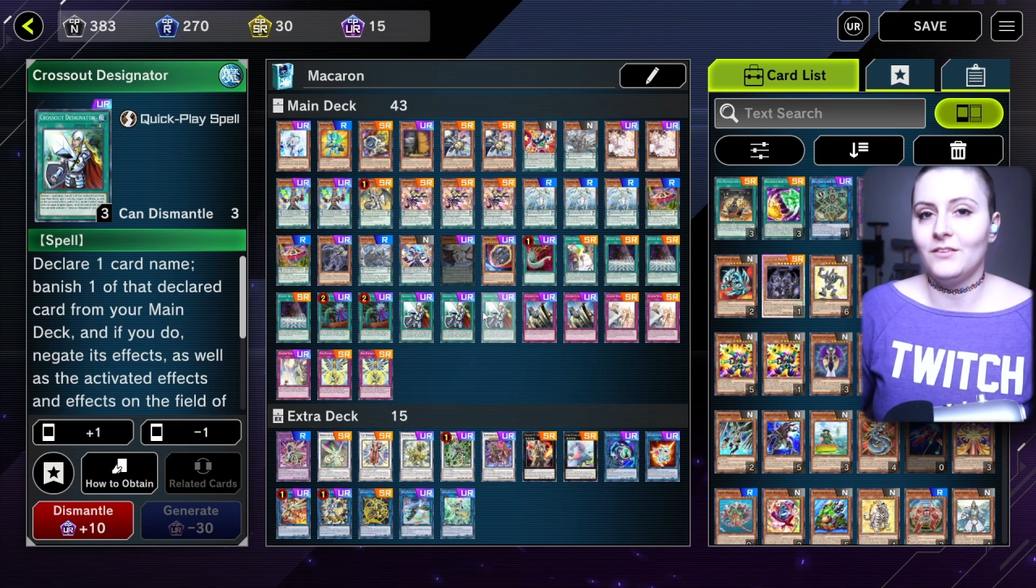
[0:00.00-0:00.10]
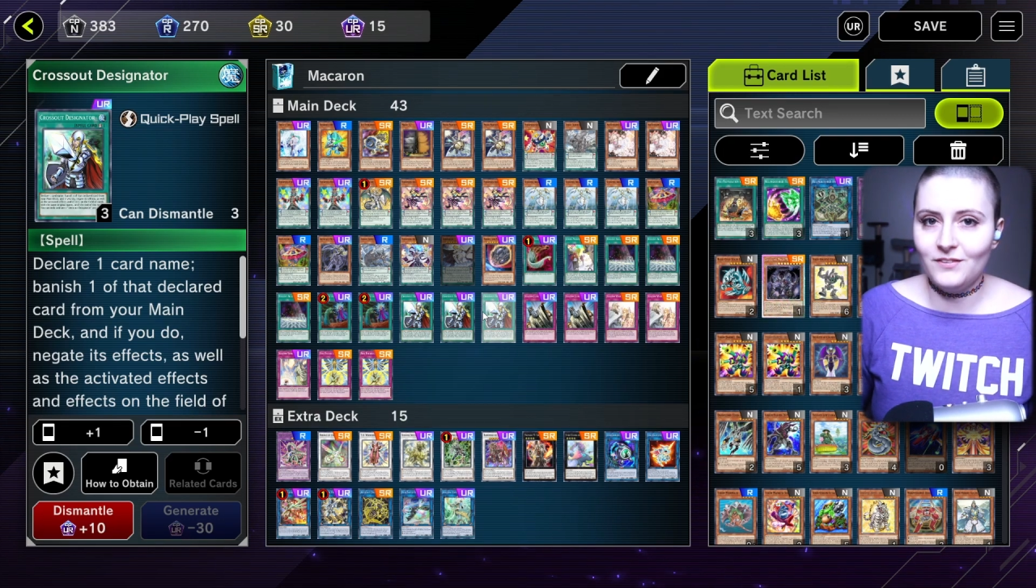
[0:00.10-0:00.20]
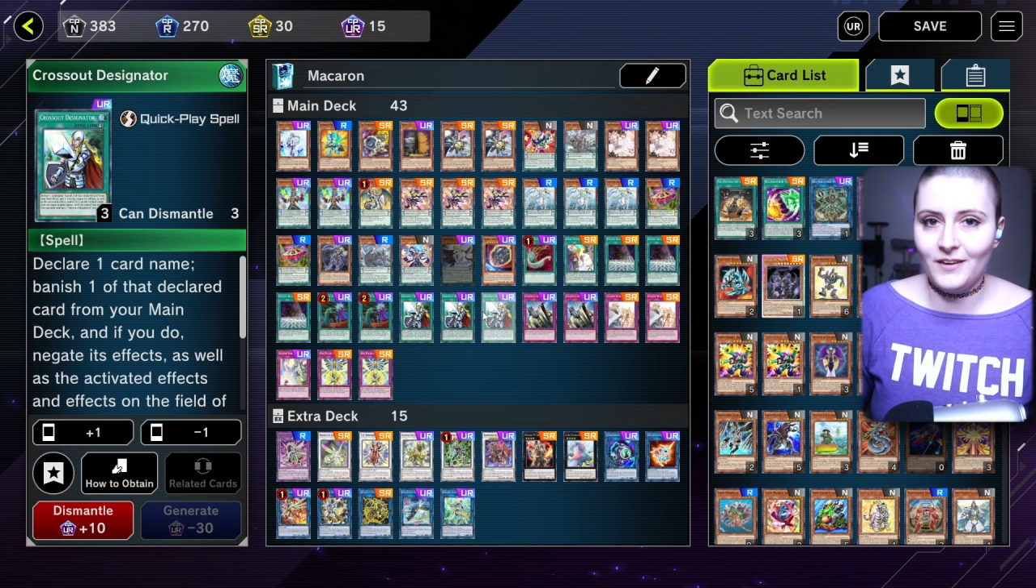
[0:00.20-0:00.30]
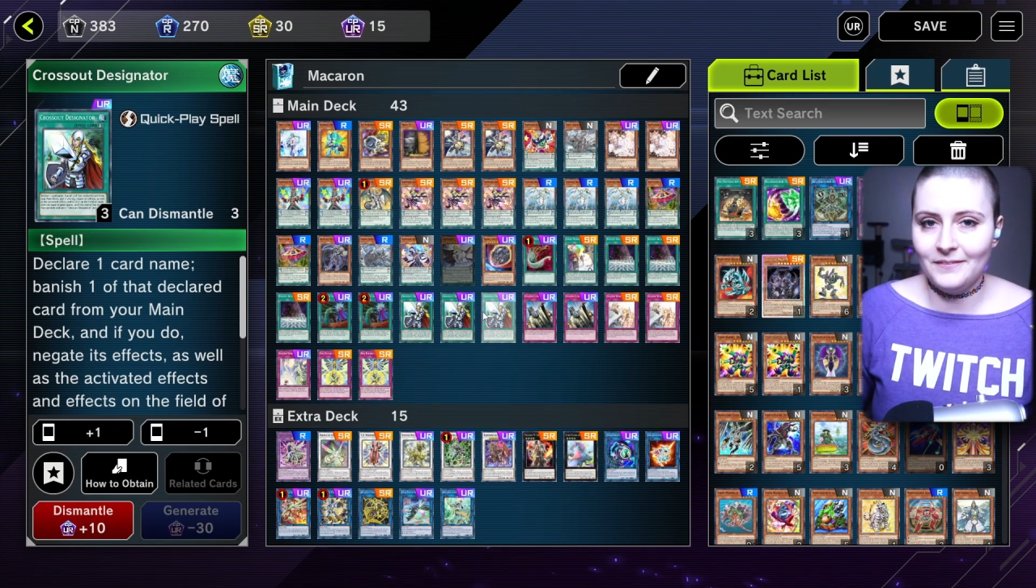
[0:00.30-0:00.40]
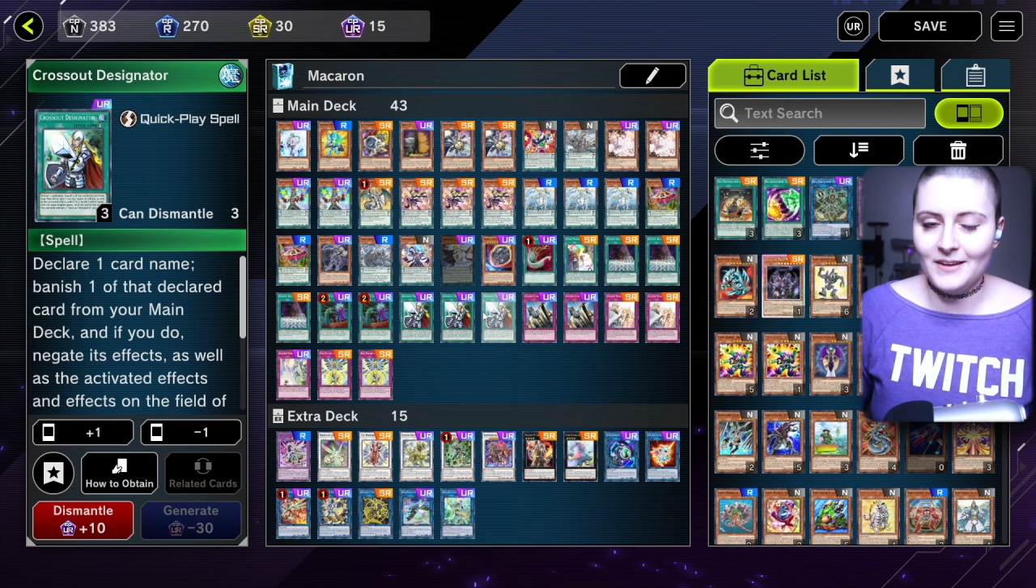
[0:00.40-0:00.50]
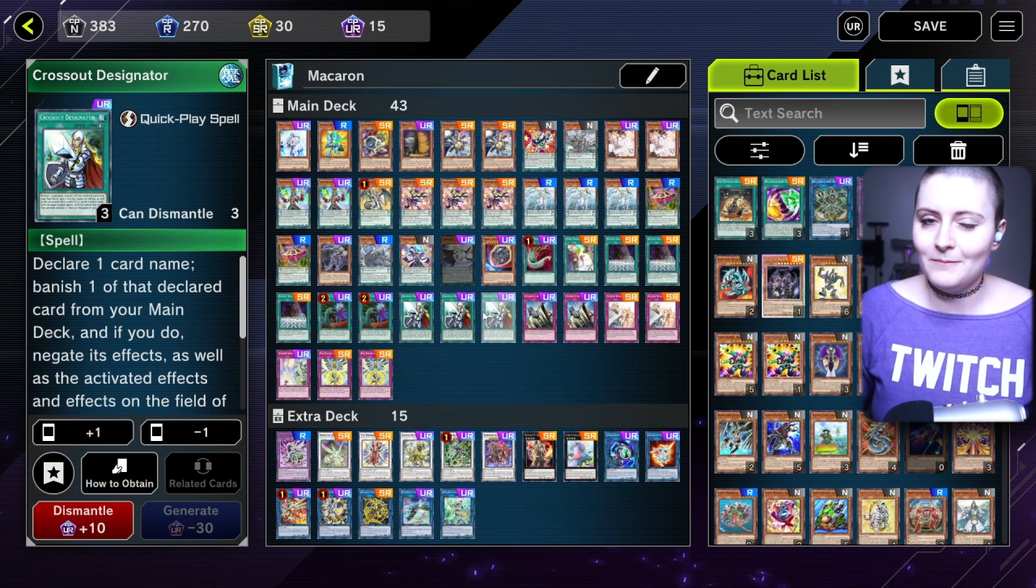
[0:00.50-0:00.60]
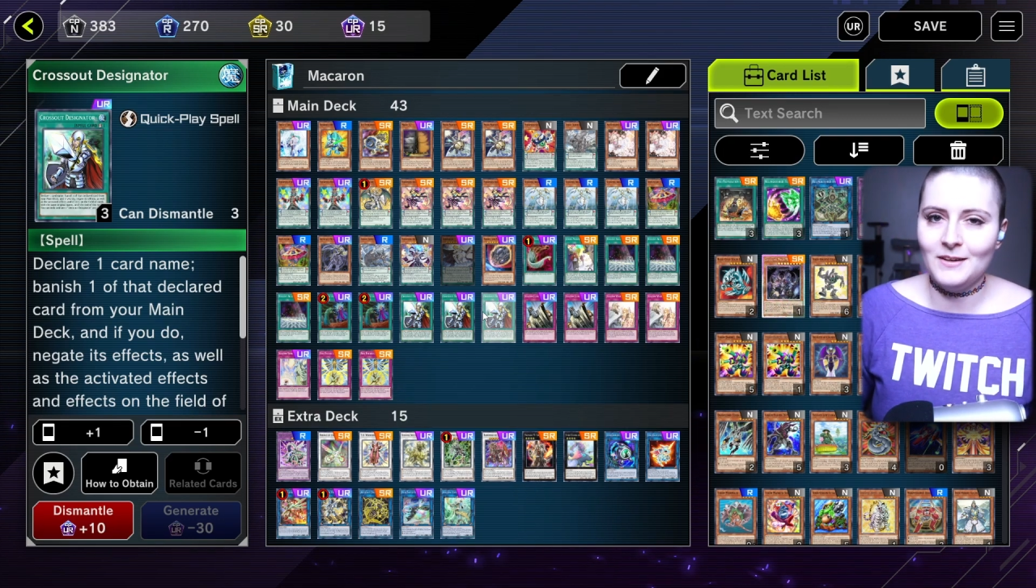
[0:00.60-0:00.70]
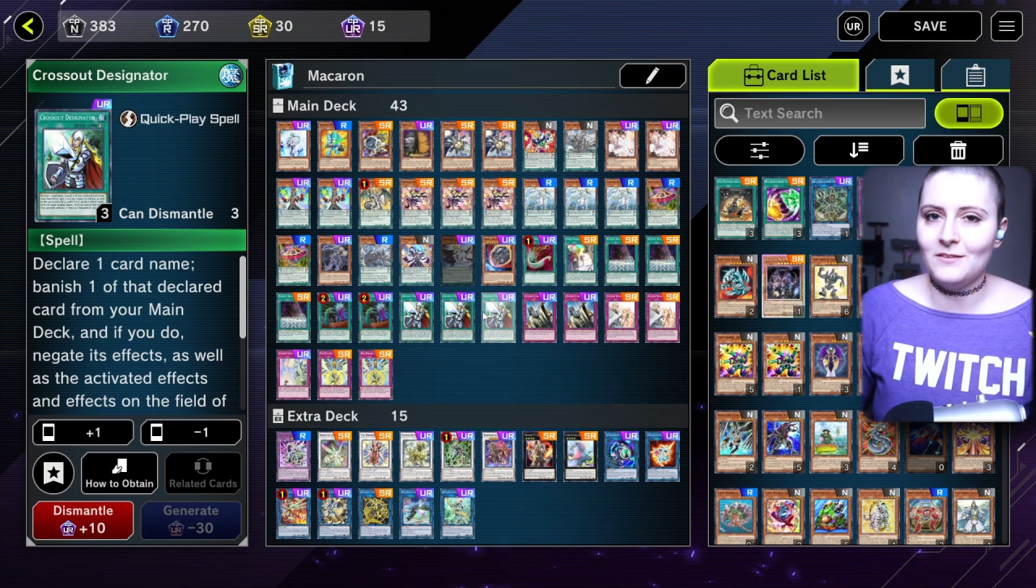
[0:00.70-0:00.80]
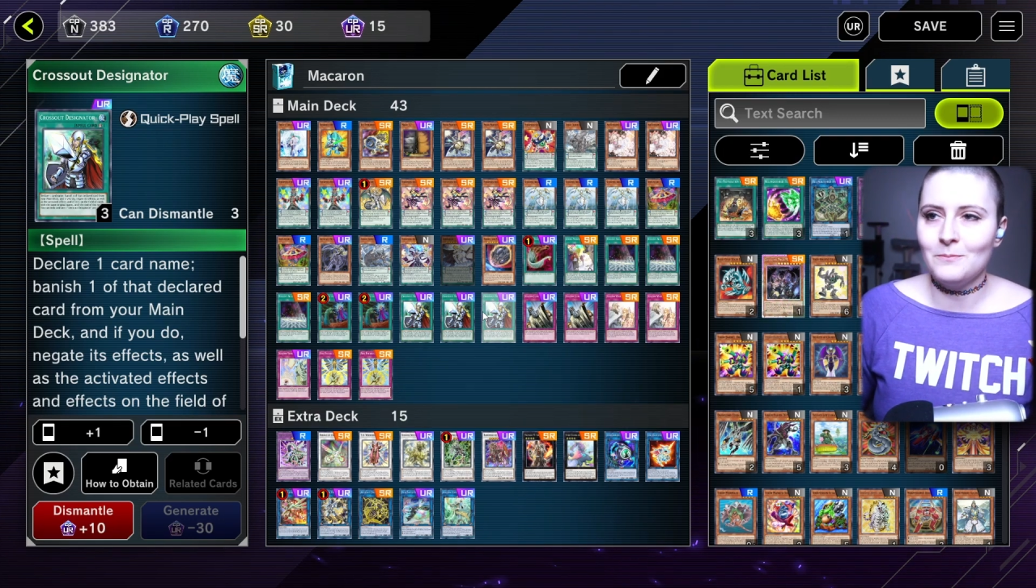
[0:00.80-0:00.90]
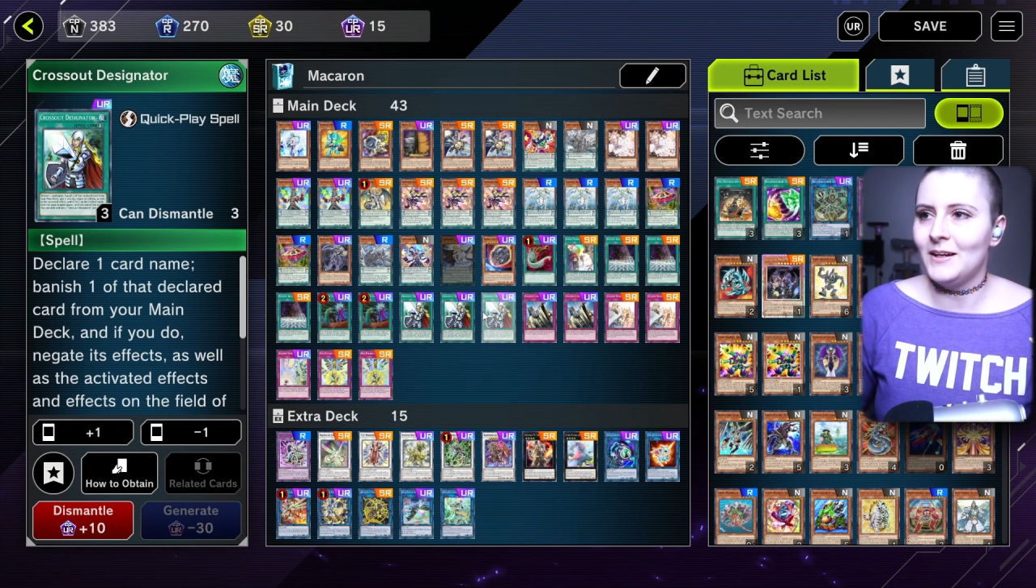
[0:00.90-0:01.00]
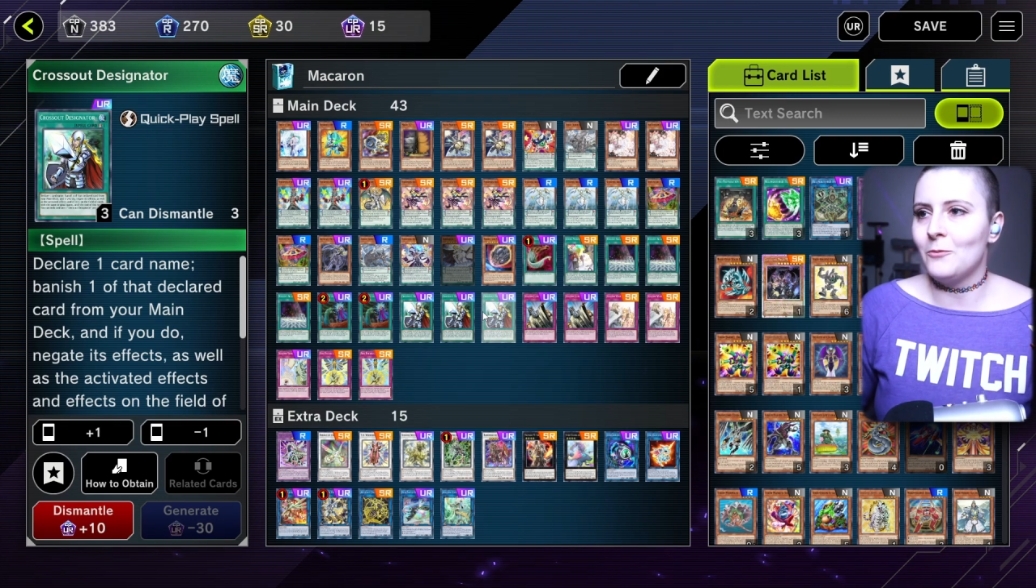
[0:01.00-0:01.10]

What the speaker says: stun them in as many